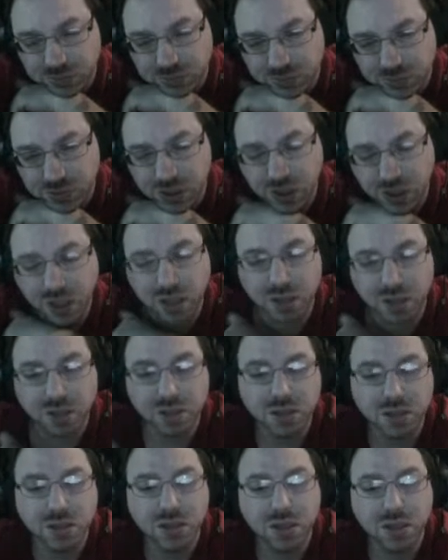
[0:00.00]
Okay.
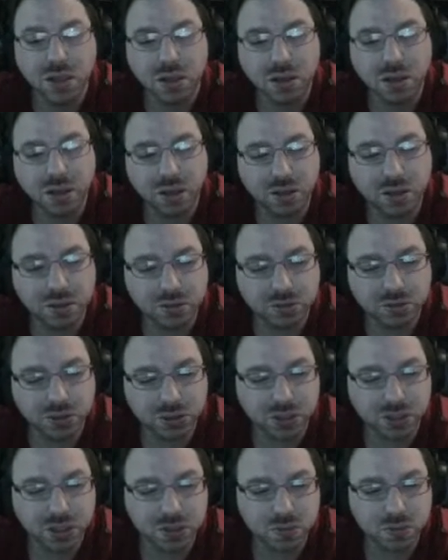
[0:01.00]

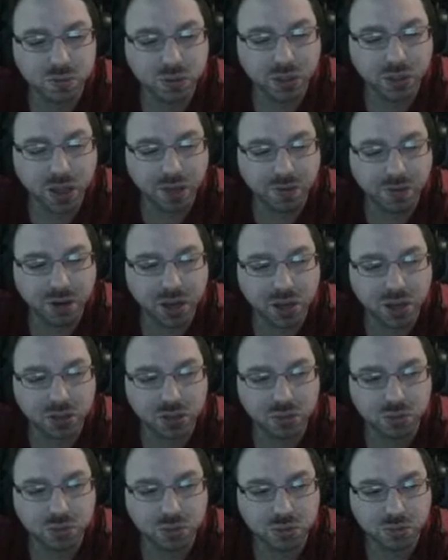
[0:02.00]
Just because we have an
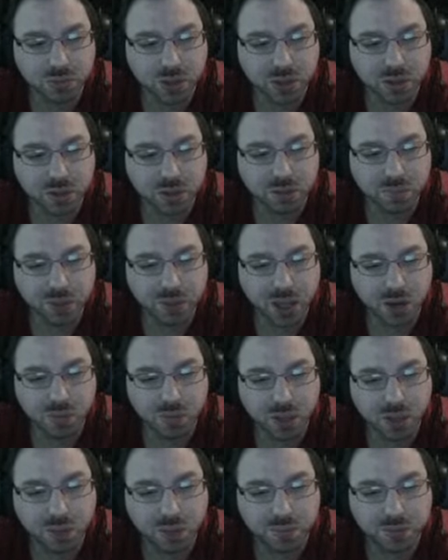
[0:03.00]
actual battle
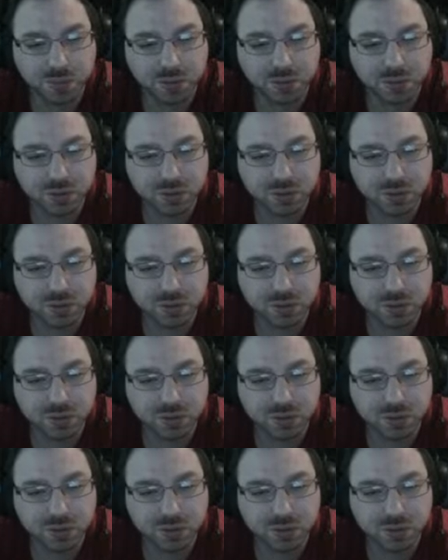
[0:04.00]
map and